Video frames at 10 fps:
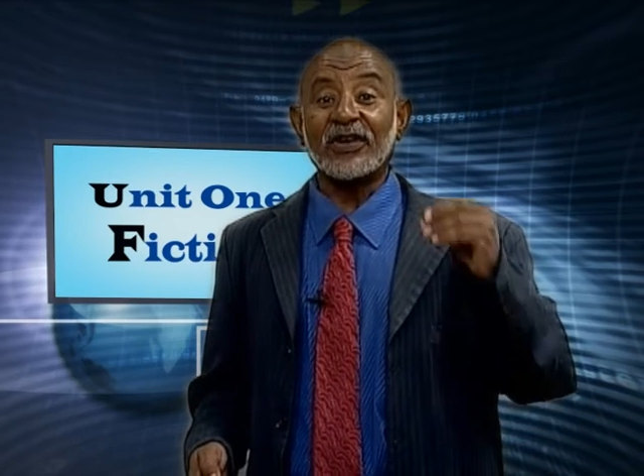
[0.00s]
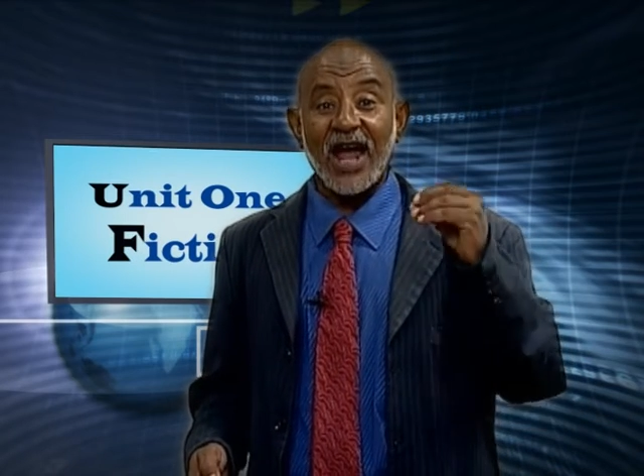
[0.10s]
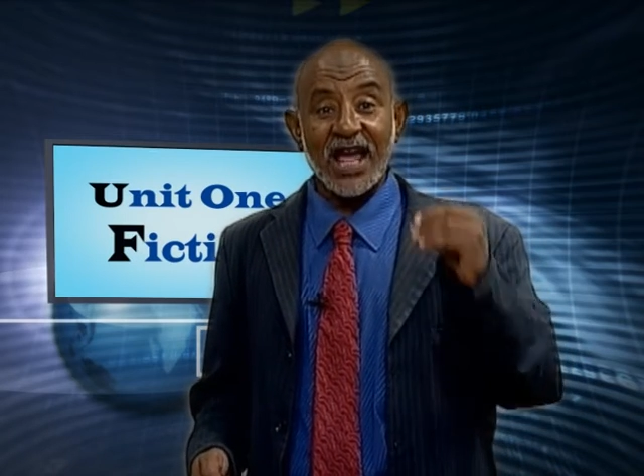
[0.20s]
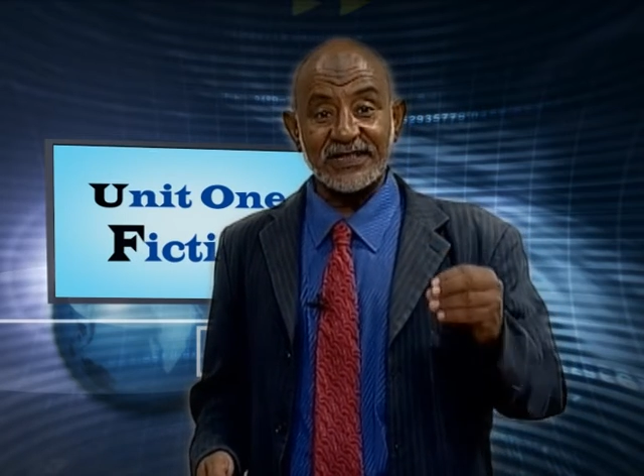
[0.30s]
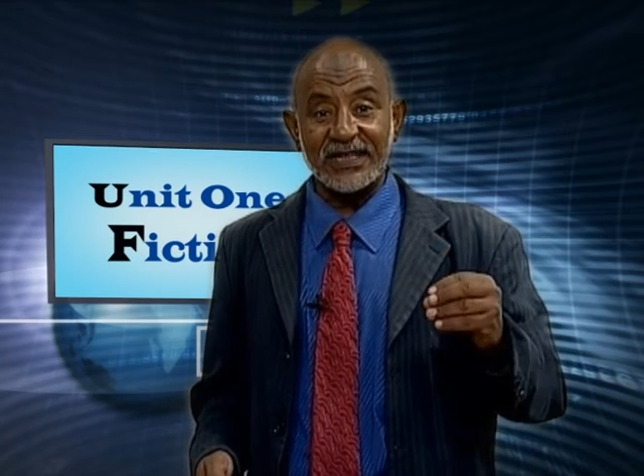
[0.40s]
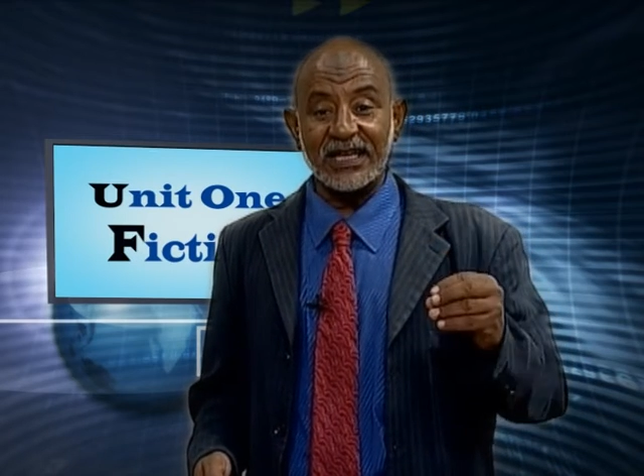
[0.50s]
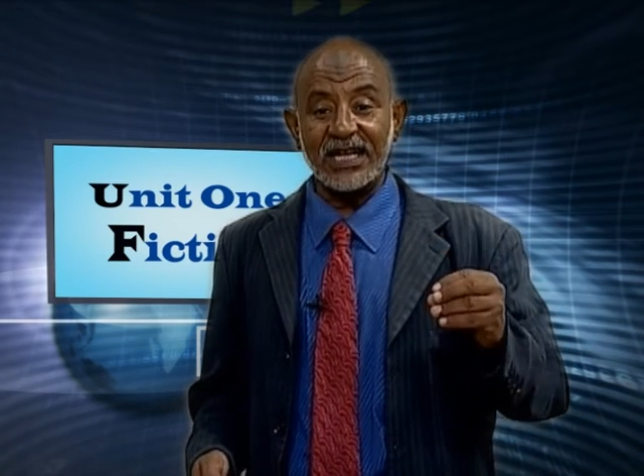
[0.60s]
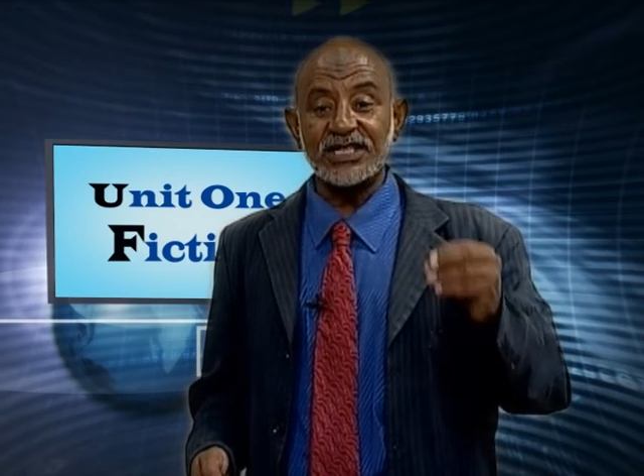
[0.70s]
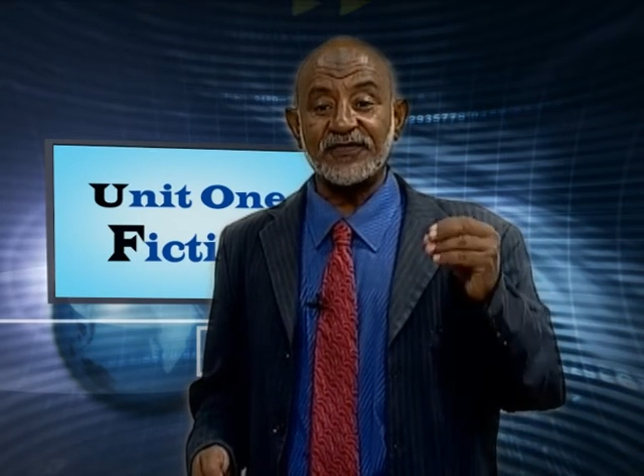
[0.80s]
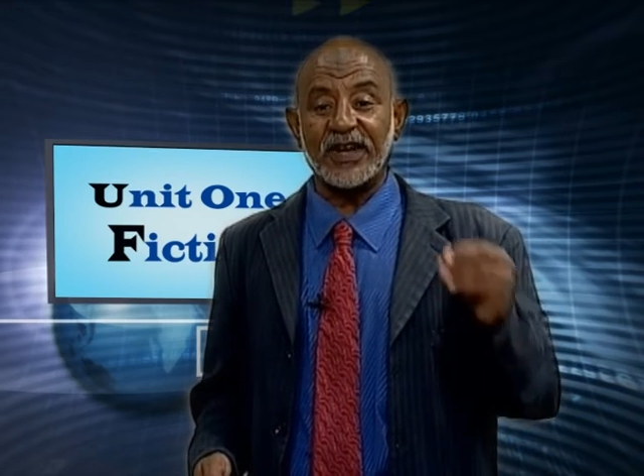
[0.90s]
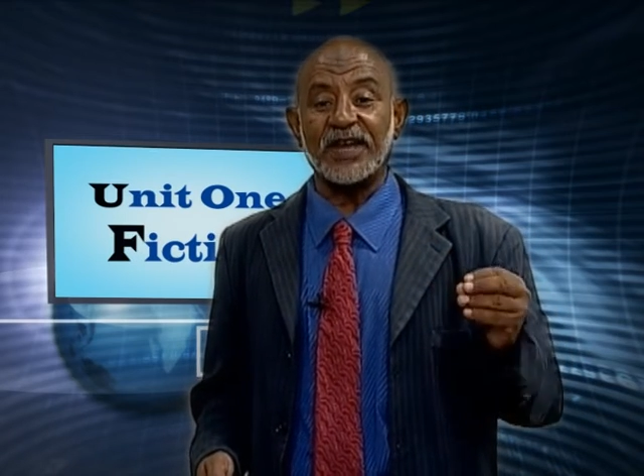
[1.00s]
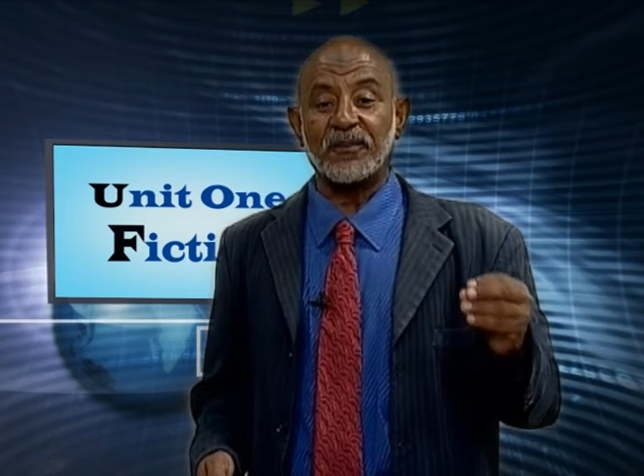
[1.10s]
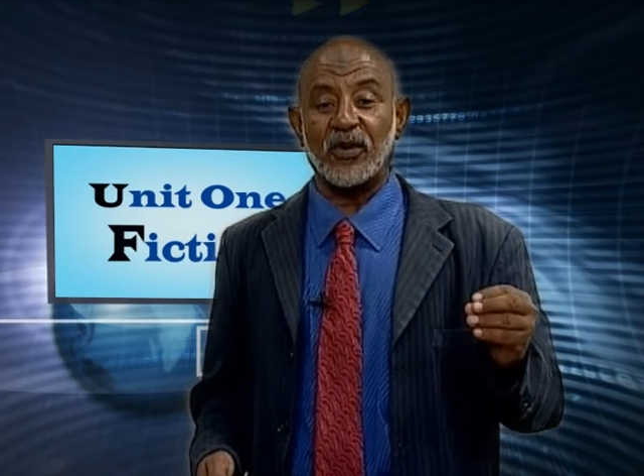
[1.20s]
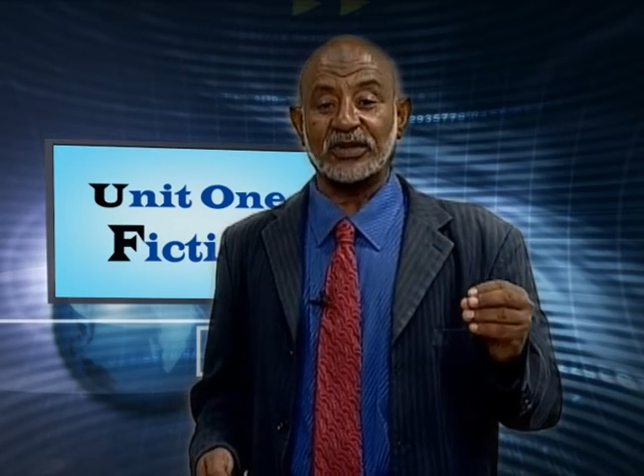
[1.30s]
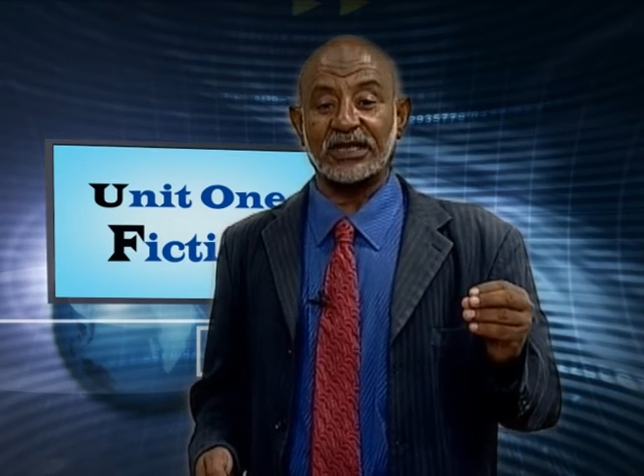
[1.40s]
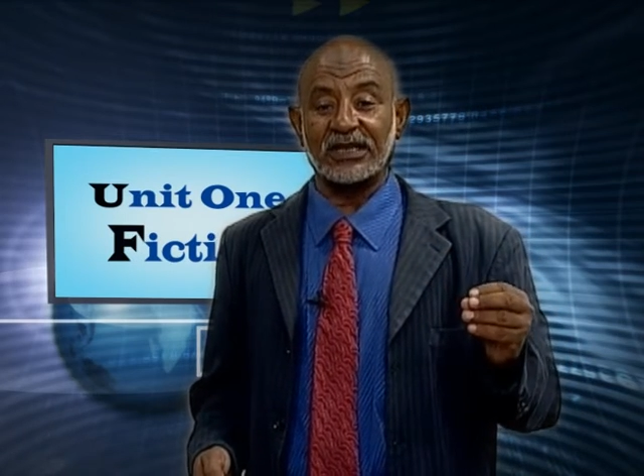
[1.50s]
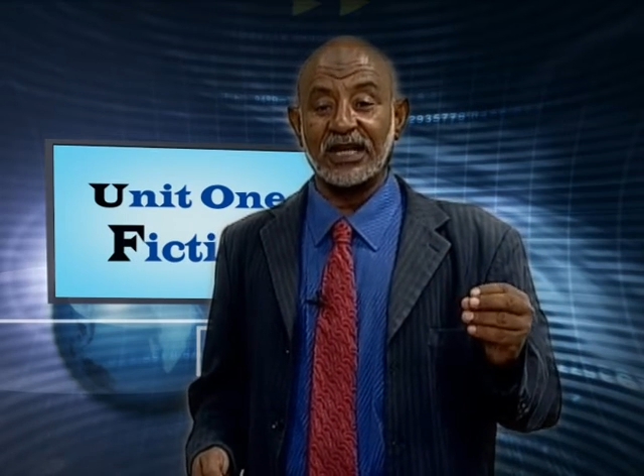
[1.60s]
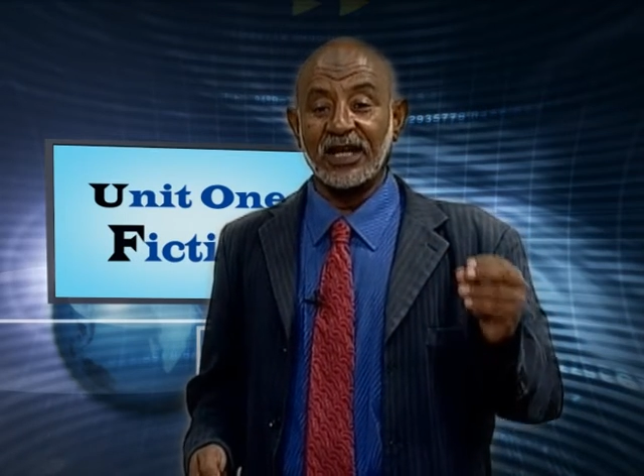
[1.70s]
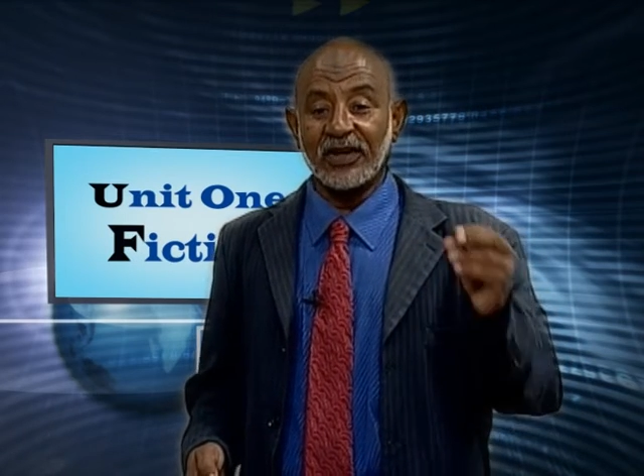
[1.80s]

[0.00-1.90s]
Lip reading: rising is very important.